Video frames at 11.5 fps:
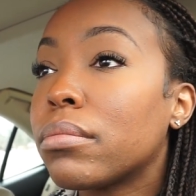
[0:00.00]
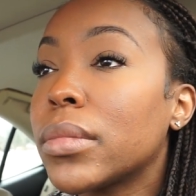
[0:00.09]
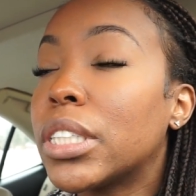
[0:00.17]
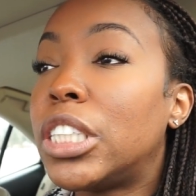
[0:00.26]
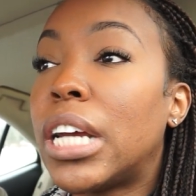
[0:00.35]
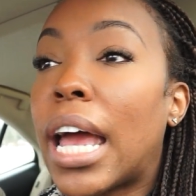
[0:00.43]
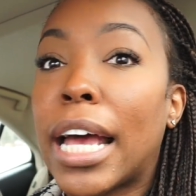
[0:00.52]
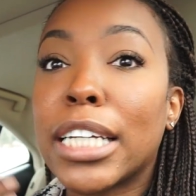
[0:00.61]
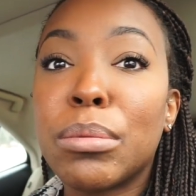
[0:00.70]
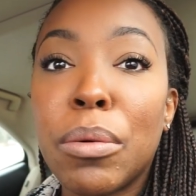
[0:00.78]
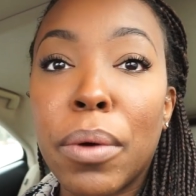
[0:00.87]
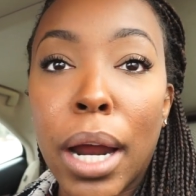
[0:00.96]
She asked
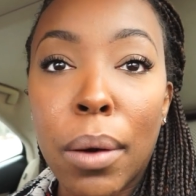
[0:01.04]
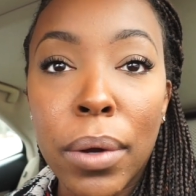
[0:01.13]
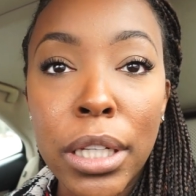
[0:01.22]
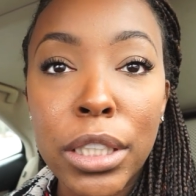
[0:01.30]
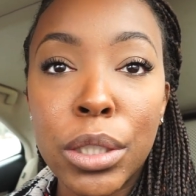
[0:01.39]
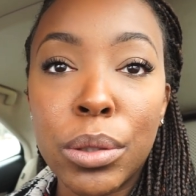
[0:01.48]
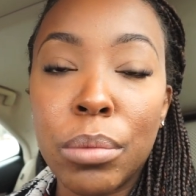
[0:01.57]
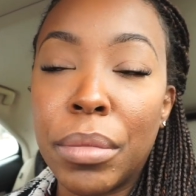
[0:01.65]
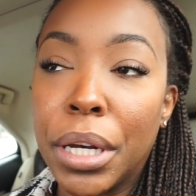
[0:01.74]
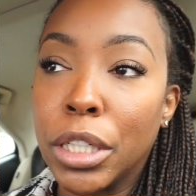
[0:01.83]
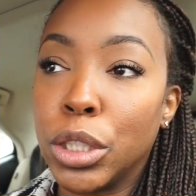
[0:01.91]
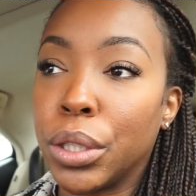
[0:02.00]
me what I wanted to do in
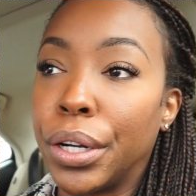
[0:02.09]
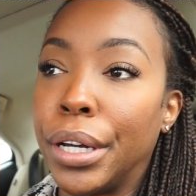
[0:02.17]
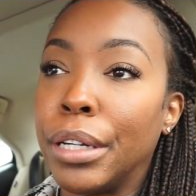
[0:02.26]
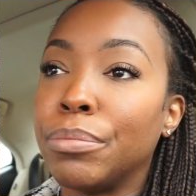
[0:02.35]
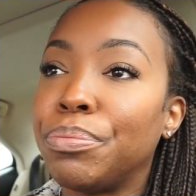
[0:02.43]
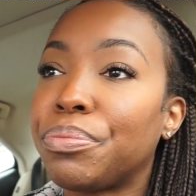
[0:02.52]
ministry.